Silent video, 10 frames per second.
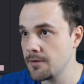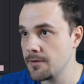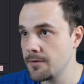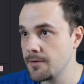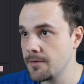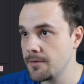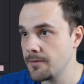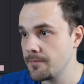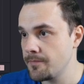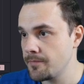
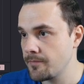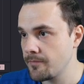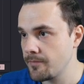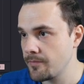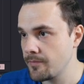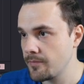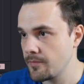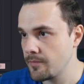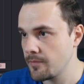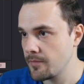
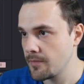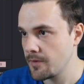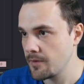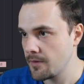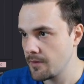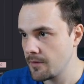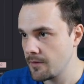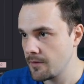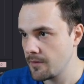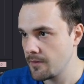
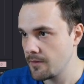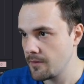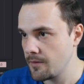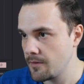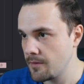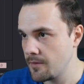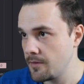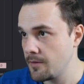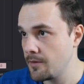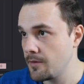
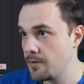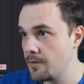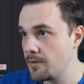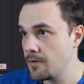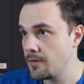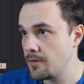(silence)